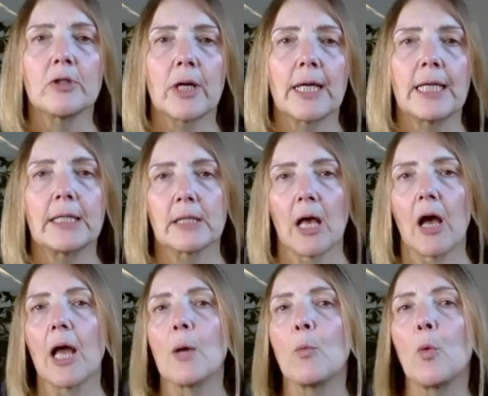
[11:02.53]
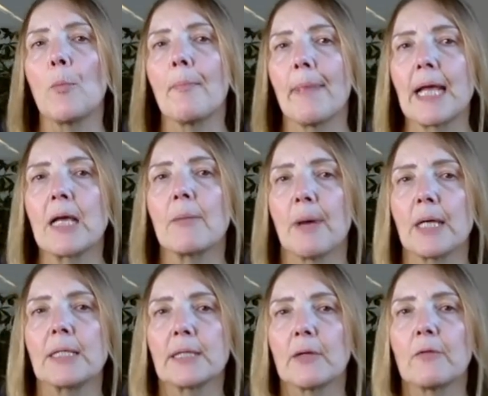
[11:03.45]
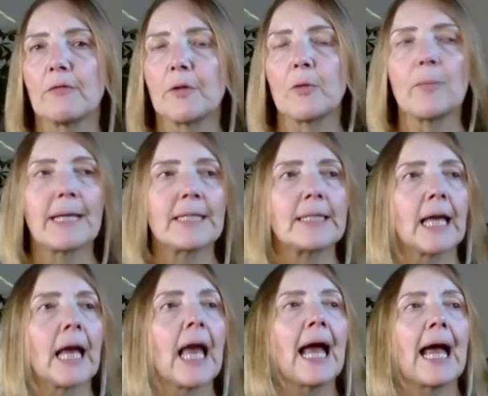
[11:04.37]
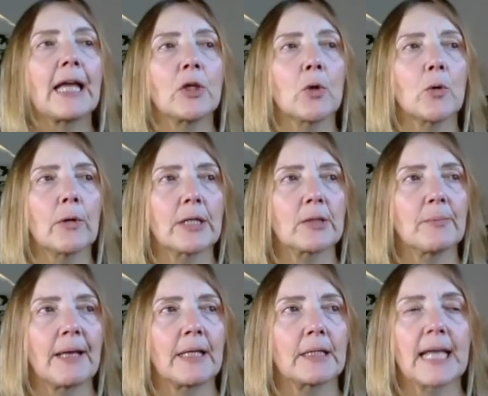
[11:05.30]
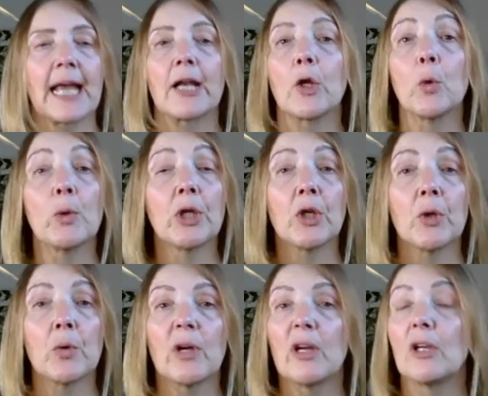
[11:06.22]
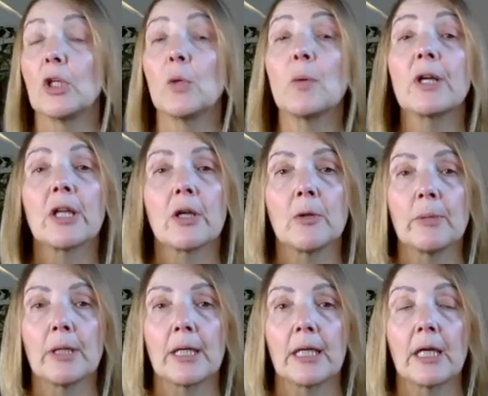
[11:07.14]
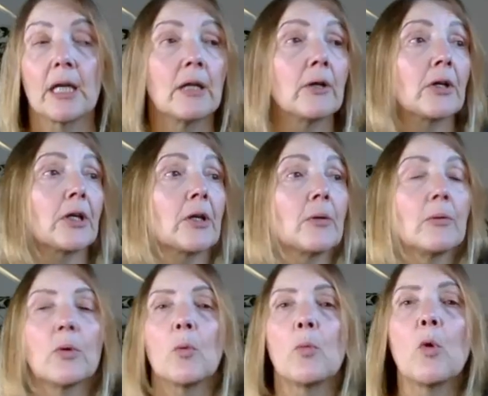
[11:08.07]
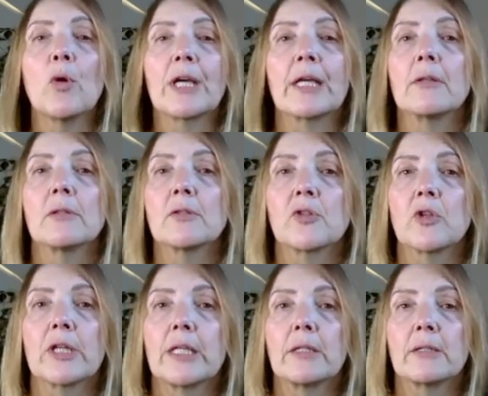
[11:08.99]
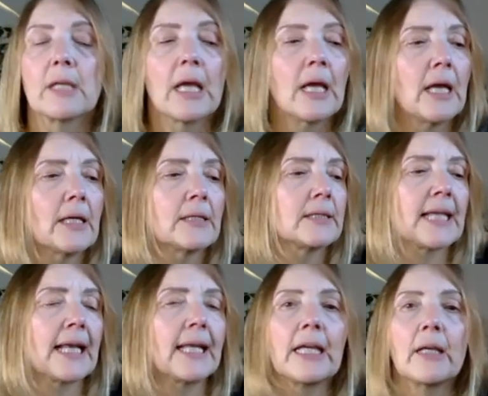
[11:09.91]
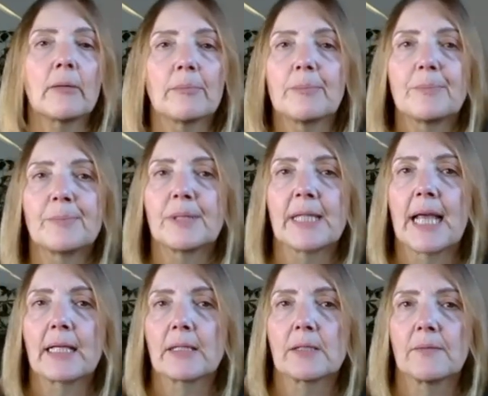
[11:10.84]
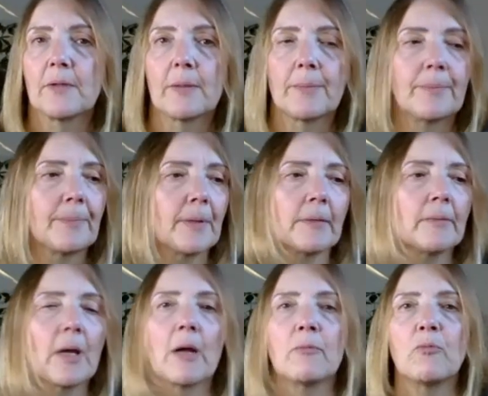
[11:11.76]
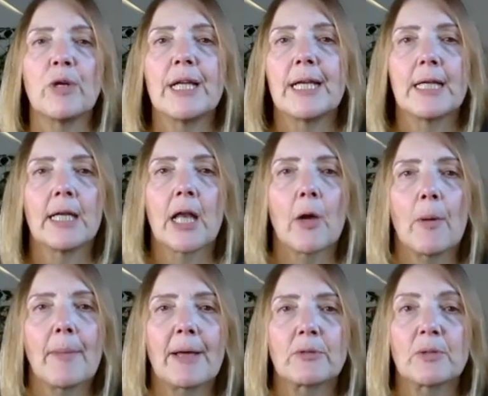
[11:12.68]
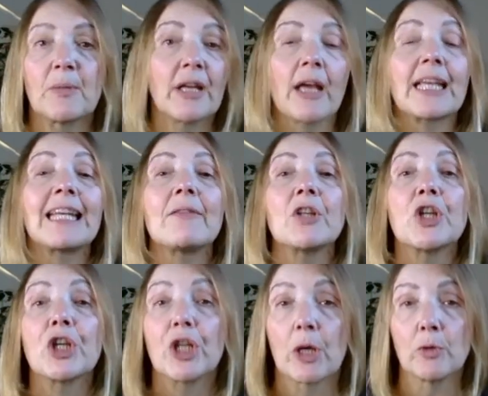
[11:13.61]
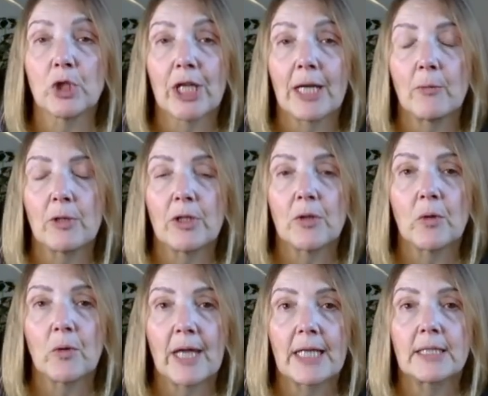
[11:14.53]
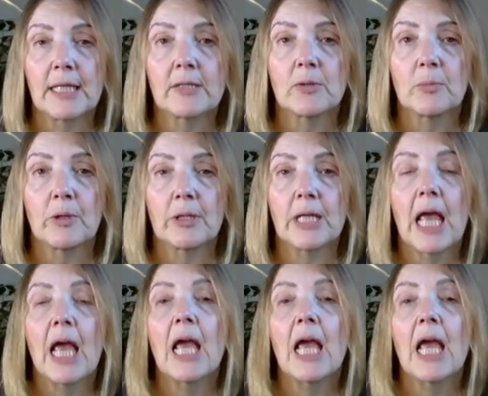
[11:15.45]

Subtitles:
traits. I will make myself feel better at your expense. And who are you? You are nobody. Look at you. You're walking the streets selling sex for a really low amount of money. I can even negotiate with you. You're that desperate.